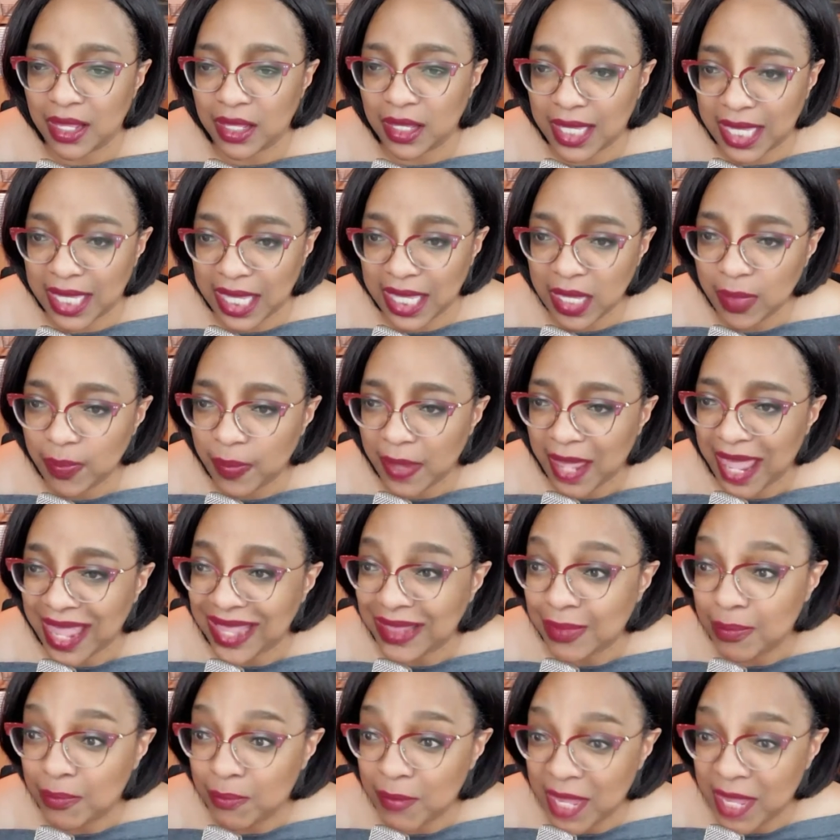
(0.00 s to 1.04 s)
keep
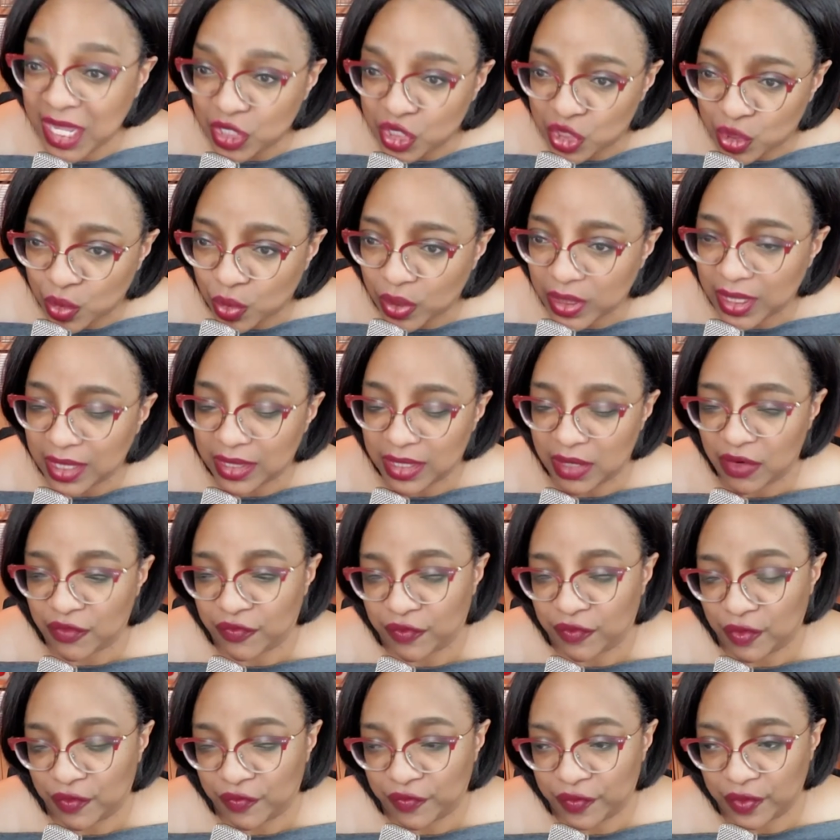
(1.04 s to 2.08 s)
and make sure that they're
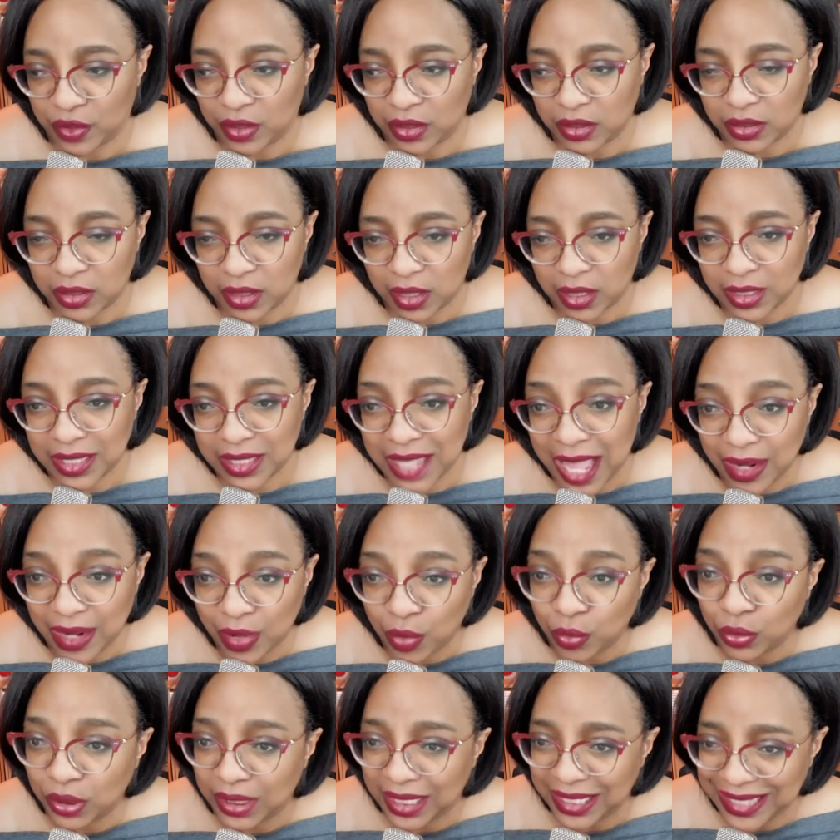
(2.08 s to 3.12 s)
fulfilled not
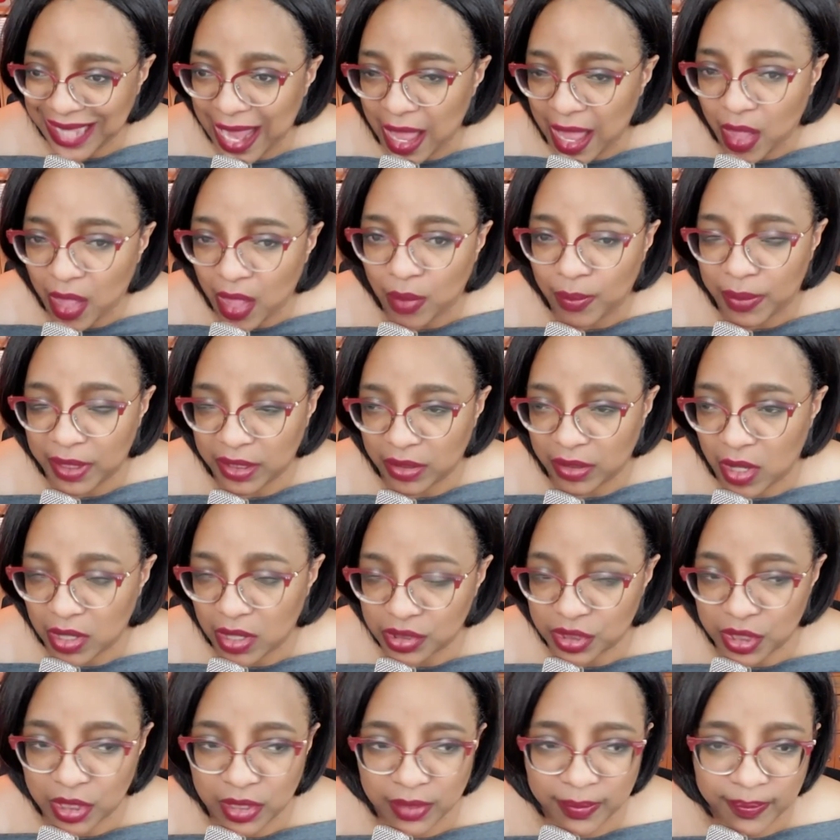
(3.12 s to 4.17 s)
only now, but long
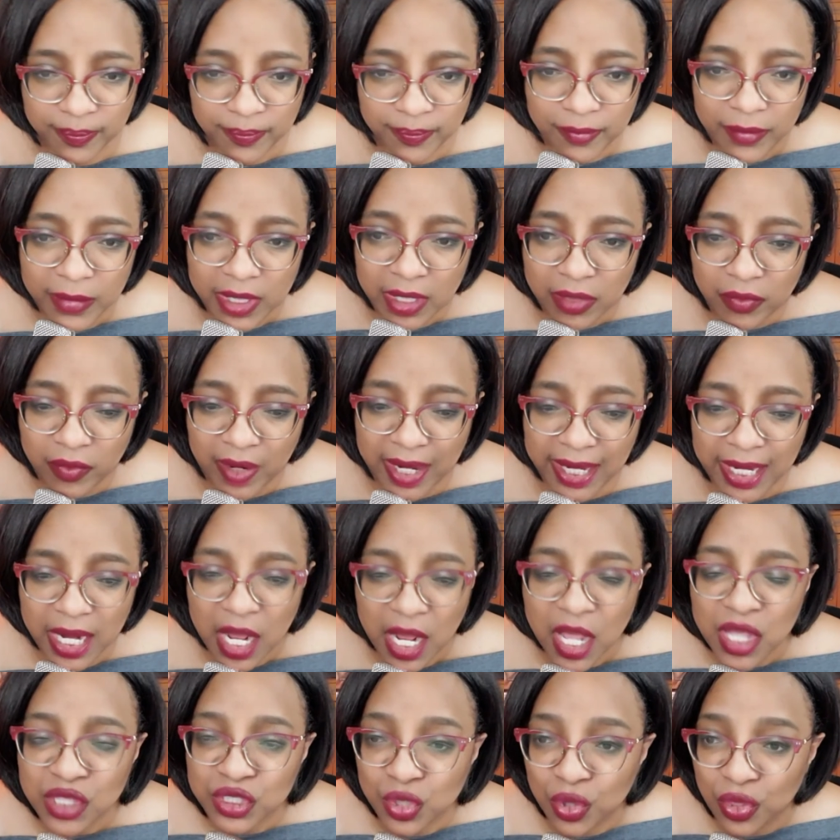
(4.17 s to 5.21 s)
term, right?
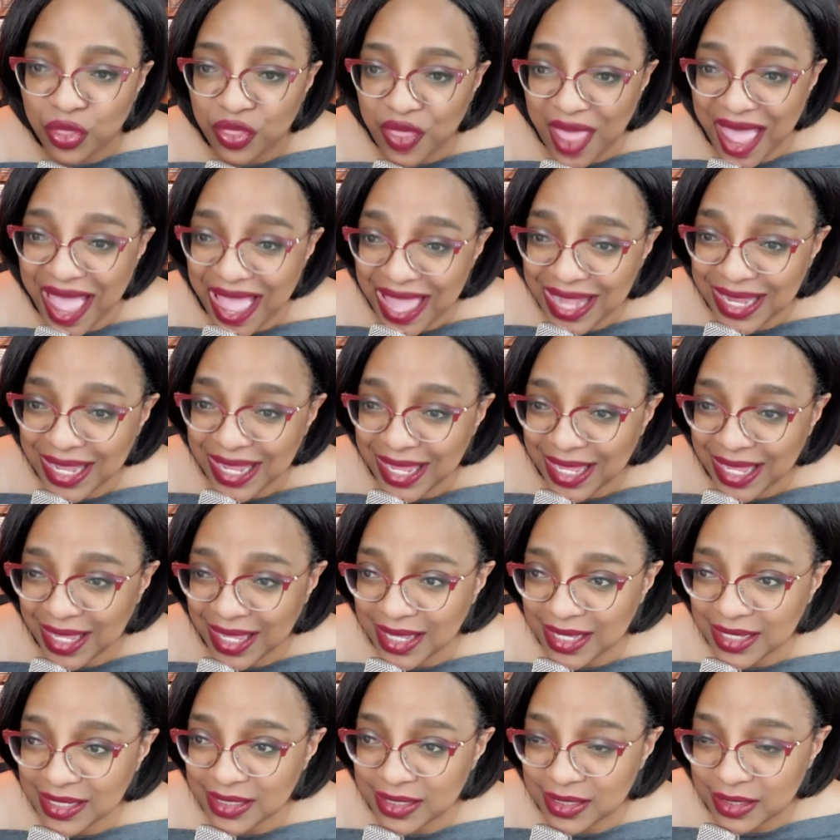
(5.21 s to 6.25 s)
So that
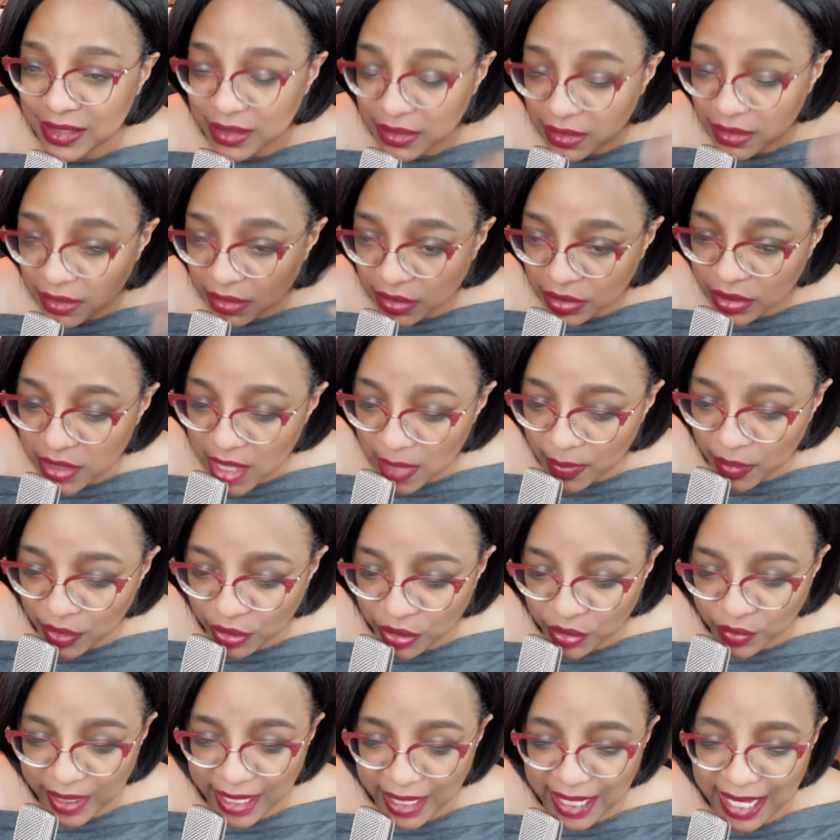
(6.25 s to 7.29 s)
is number
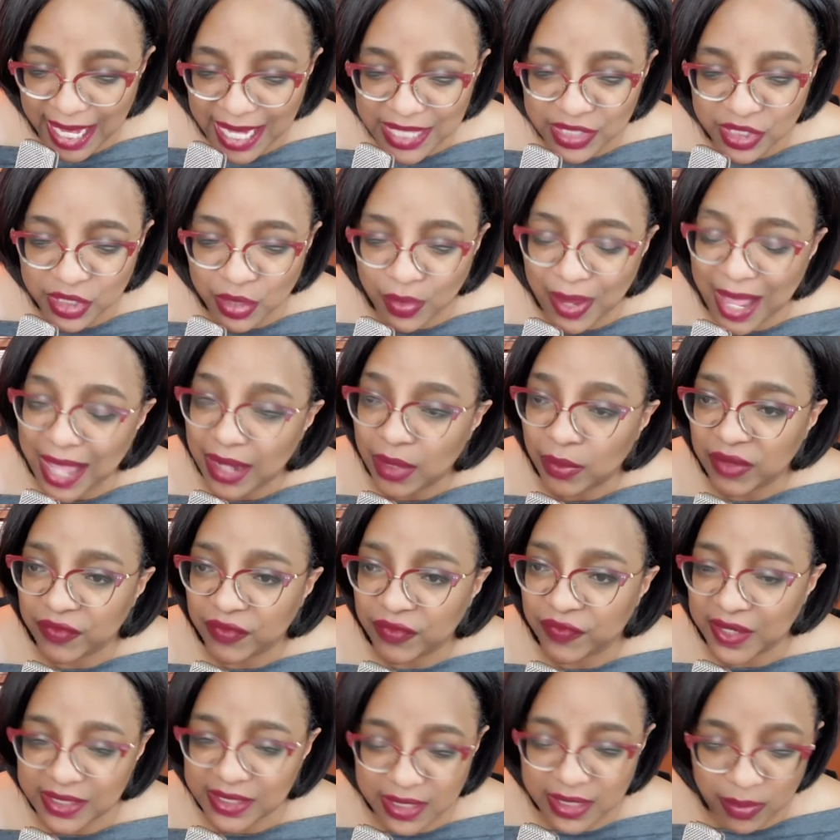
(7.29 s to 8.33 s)
three. And so how do we
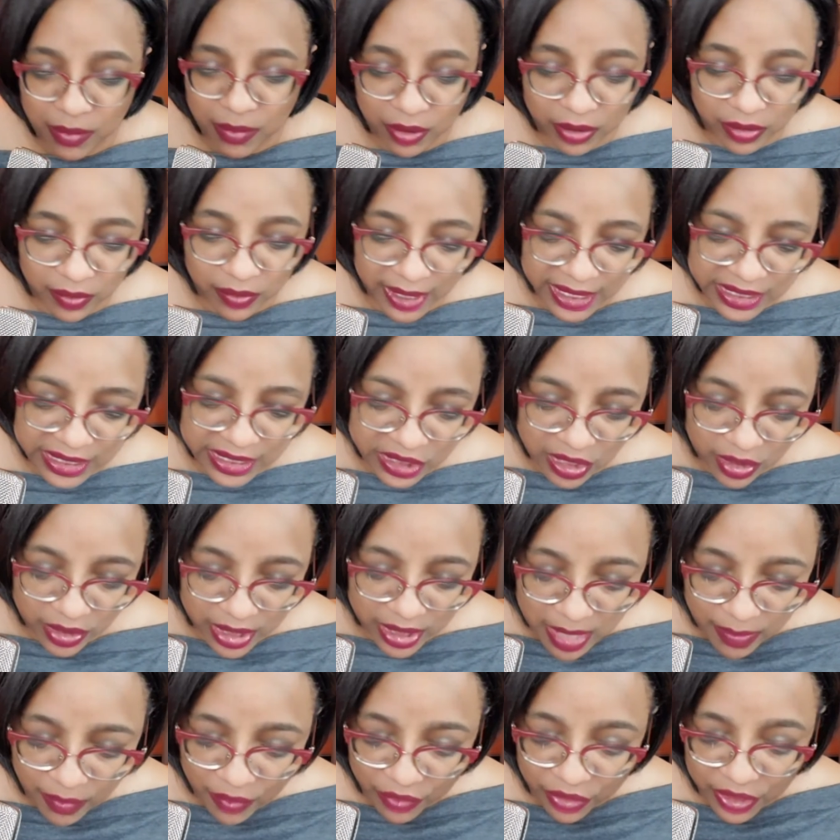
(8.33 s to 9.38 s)
fix number three? So the
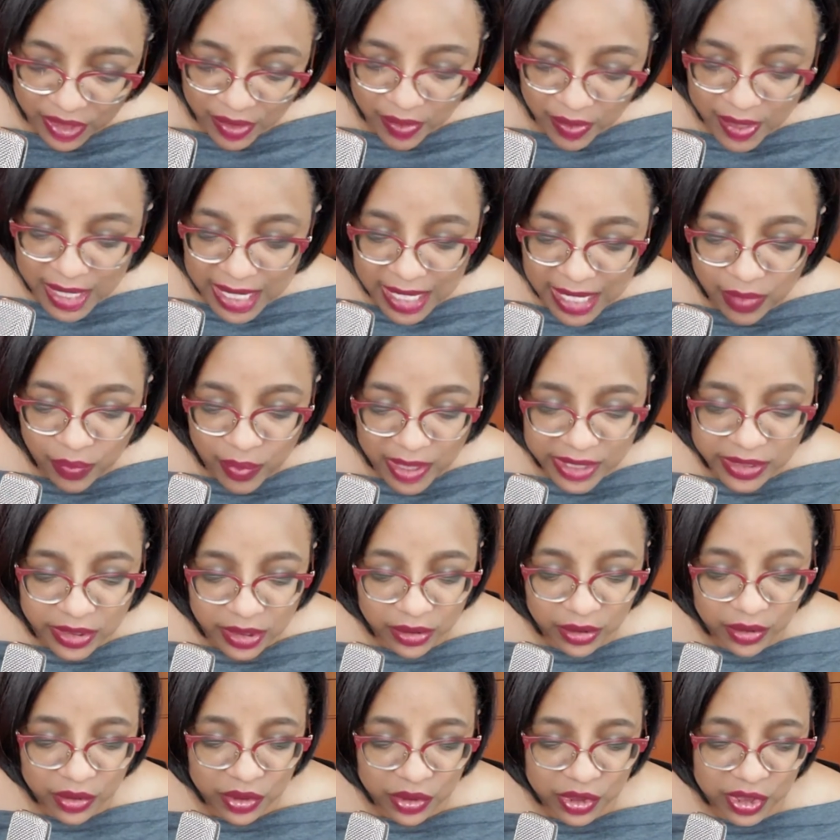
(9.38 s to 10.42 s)
number three
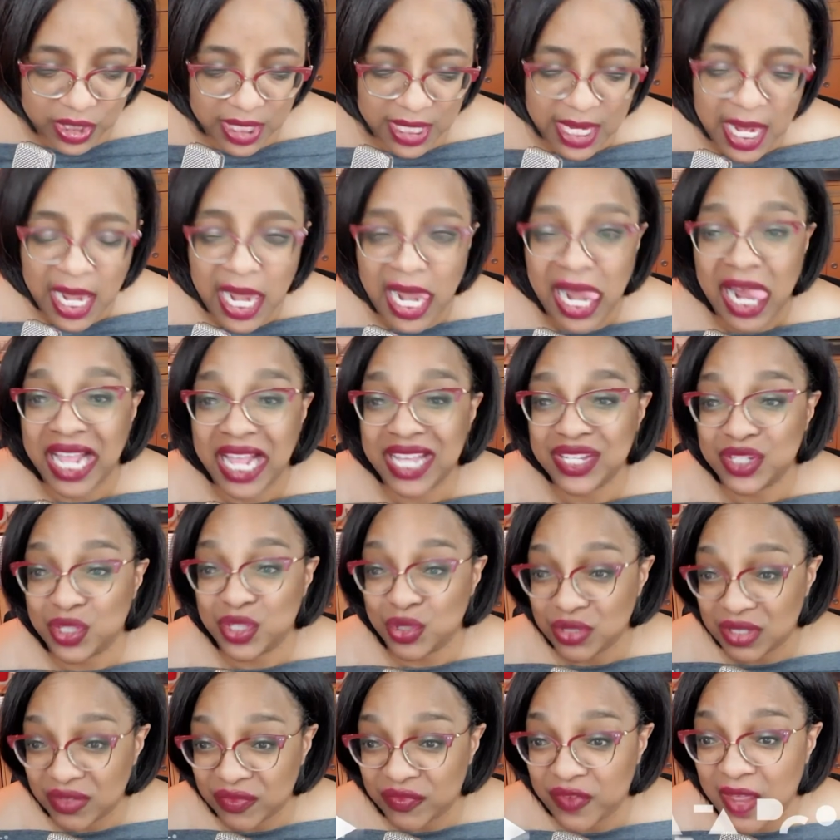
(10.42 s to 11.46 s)
resolution is you
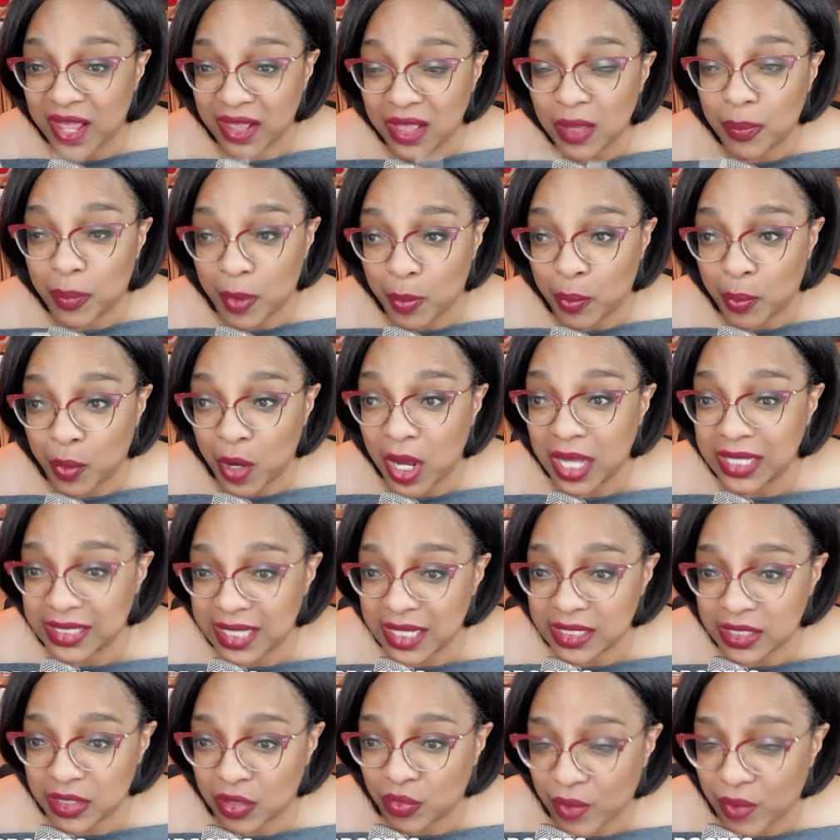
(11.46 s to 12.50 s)
develop a
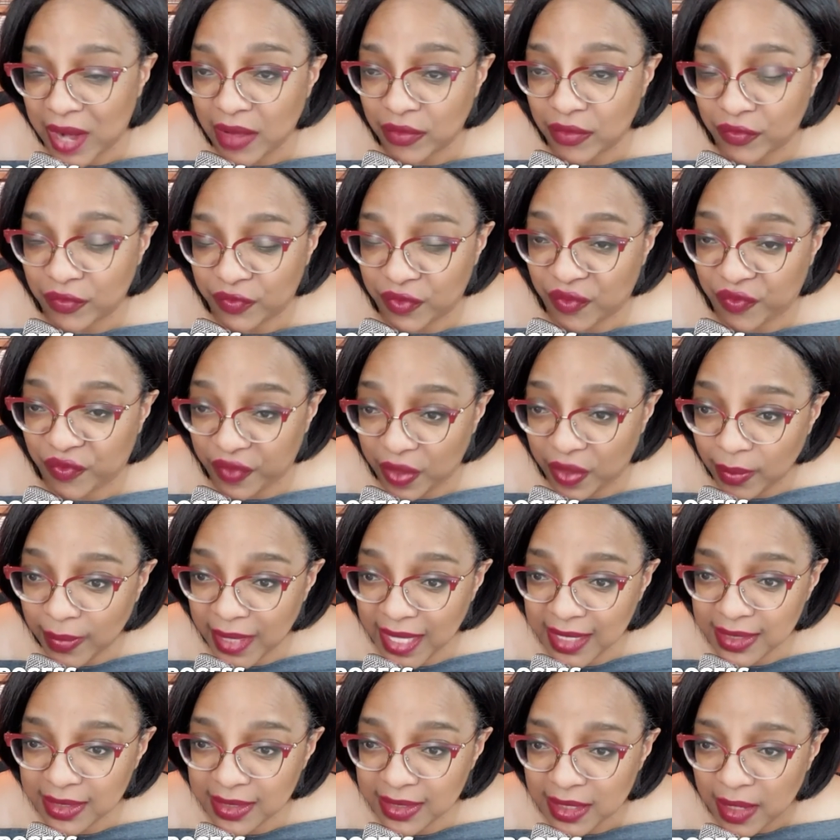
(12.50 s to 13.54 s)
process around
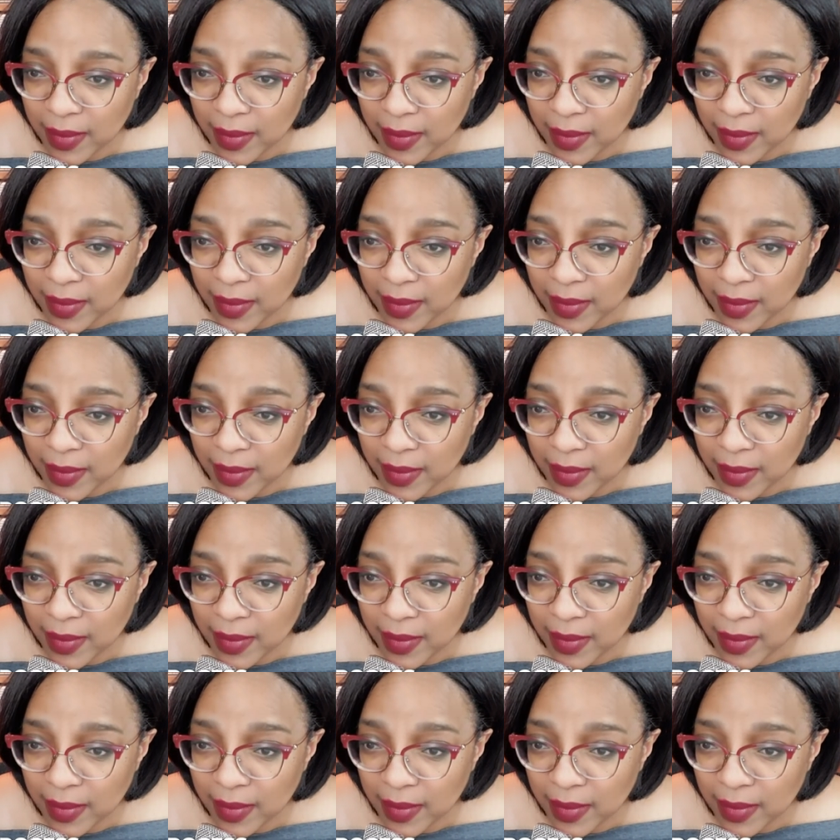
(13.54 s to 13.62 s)
fulfillment